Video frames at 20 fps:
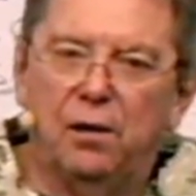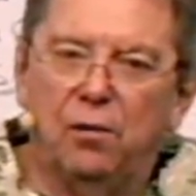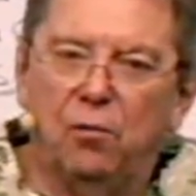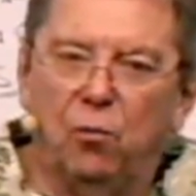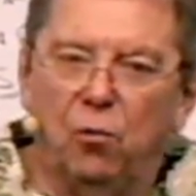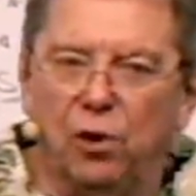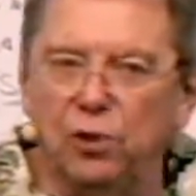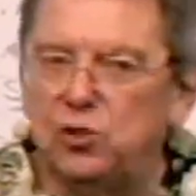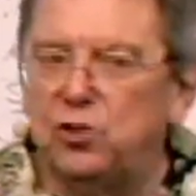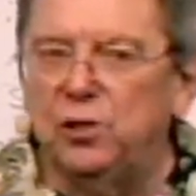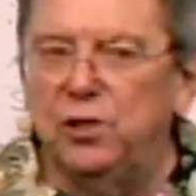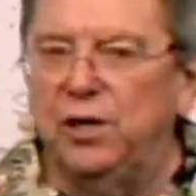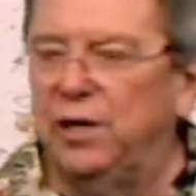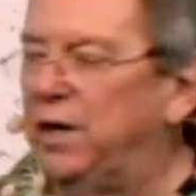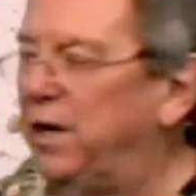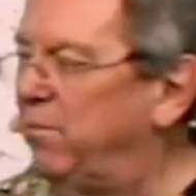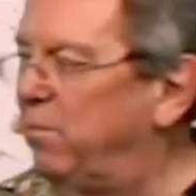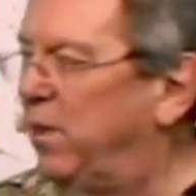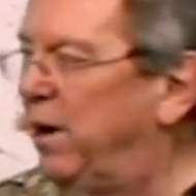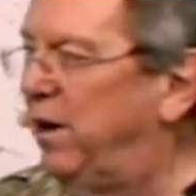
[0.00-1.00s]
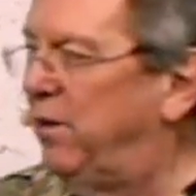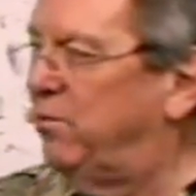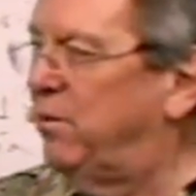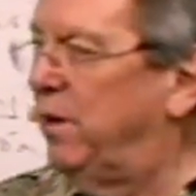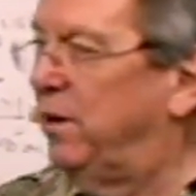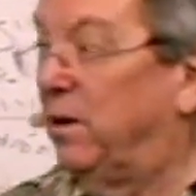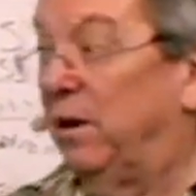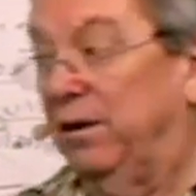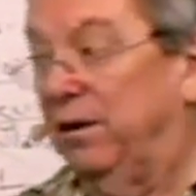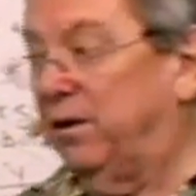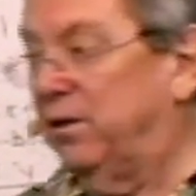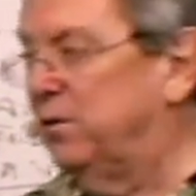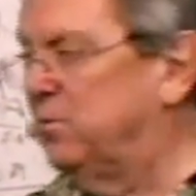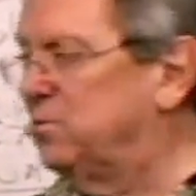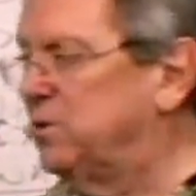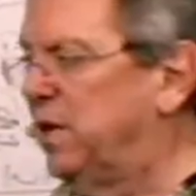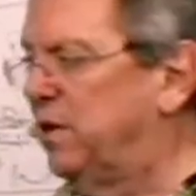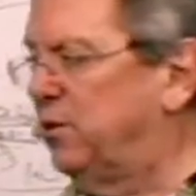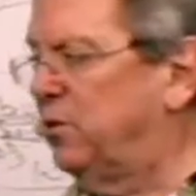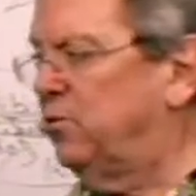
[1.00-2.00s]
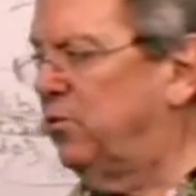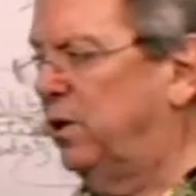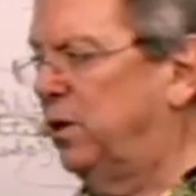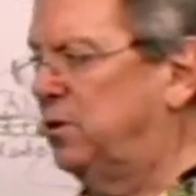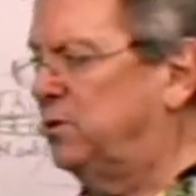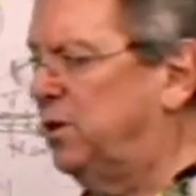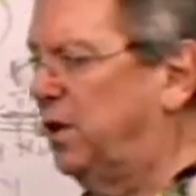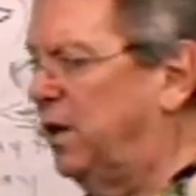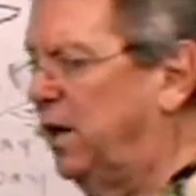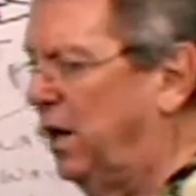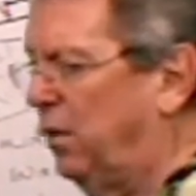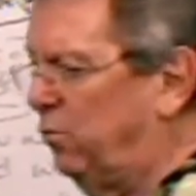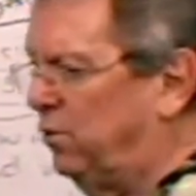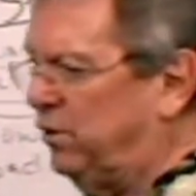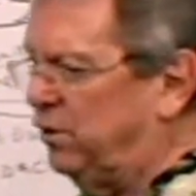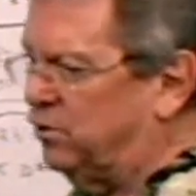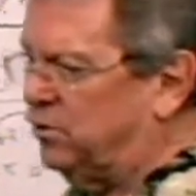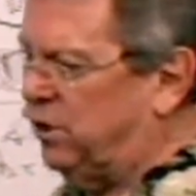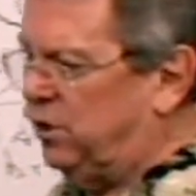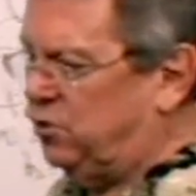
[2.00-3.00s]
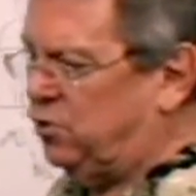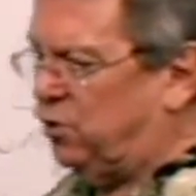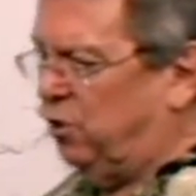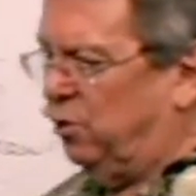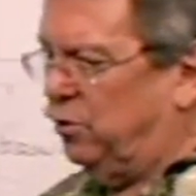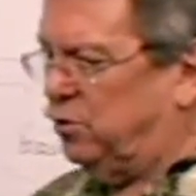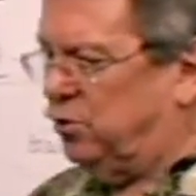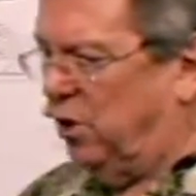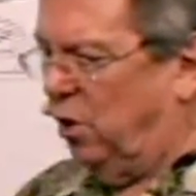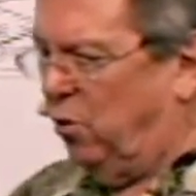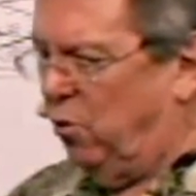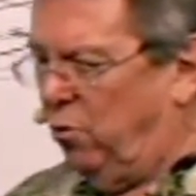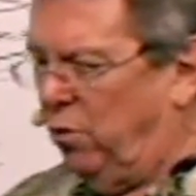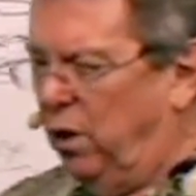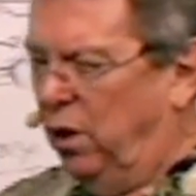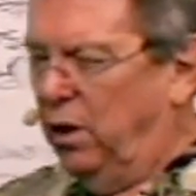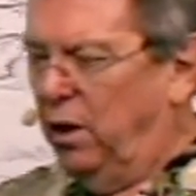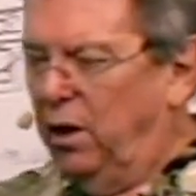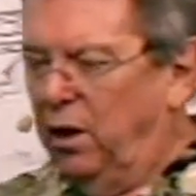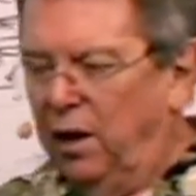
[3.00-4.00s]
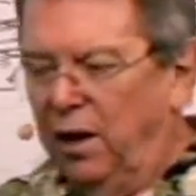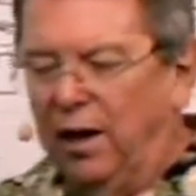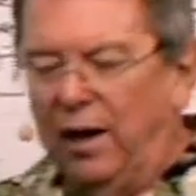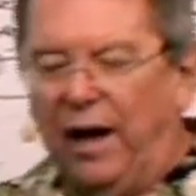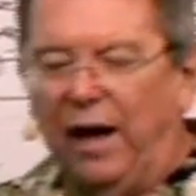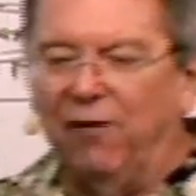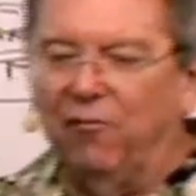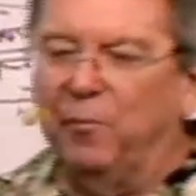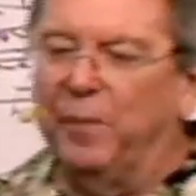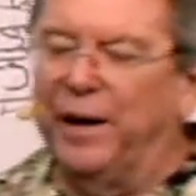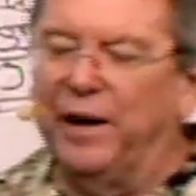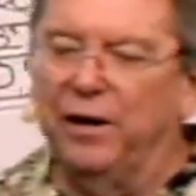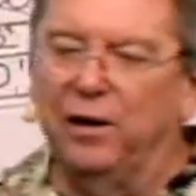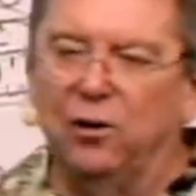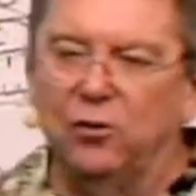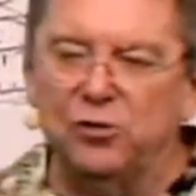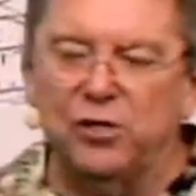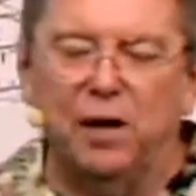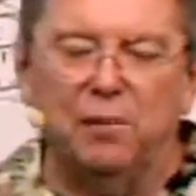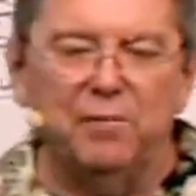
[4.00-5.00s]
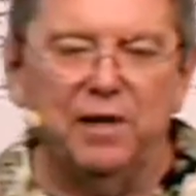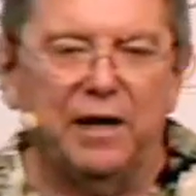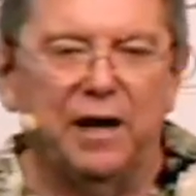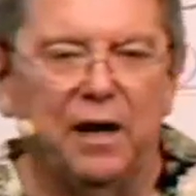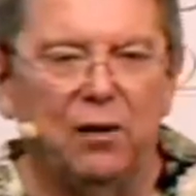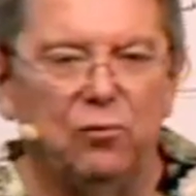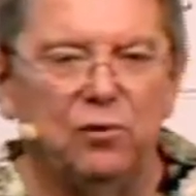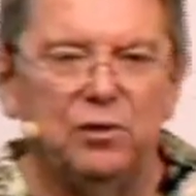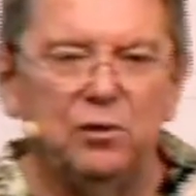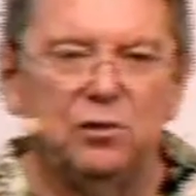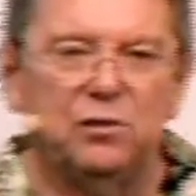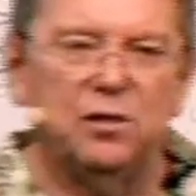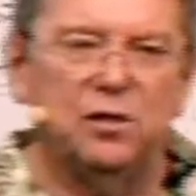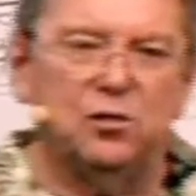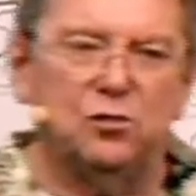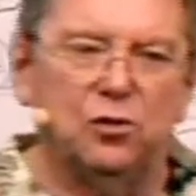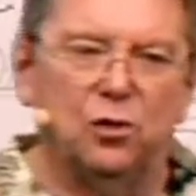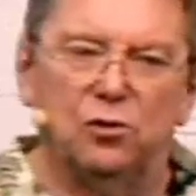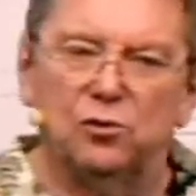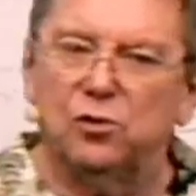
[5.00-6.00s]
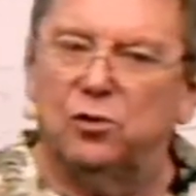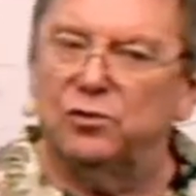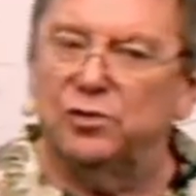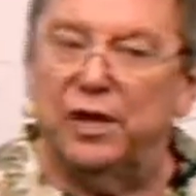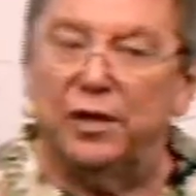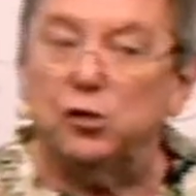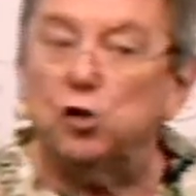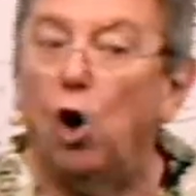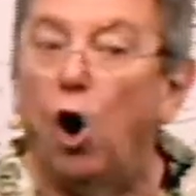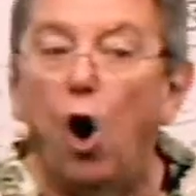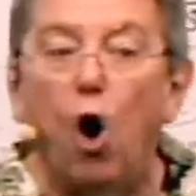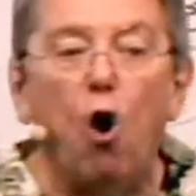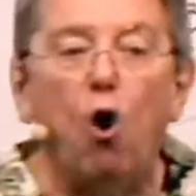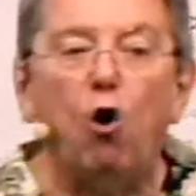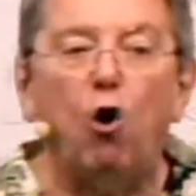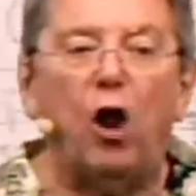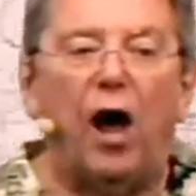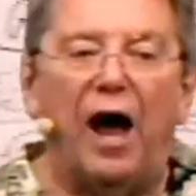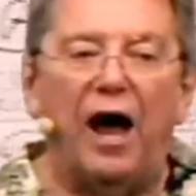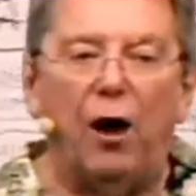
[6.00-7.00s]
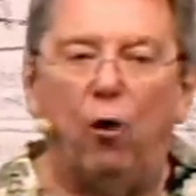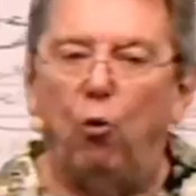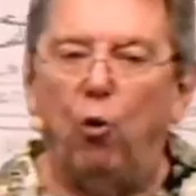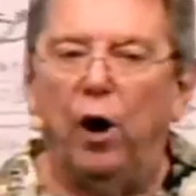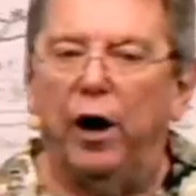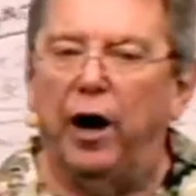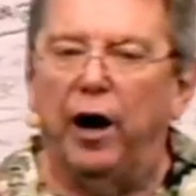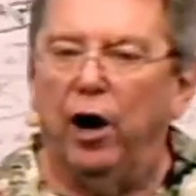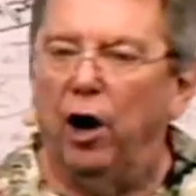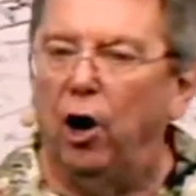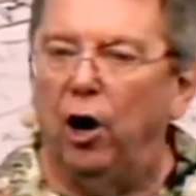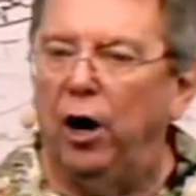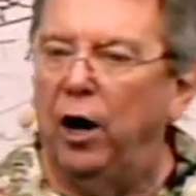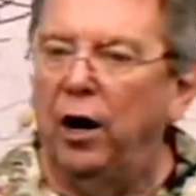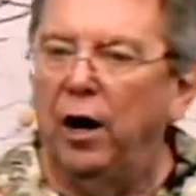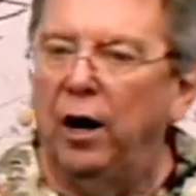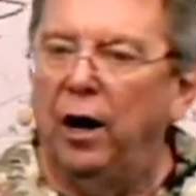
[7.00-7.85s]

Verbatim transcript: Once you get everybody thinking, there comes that crazy guy with the T-shirts on. Everybody knows I'm the guy with the T-shirts because that's all I wear.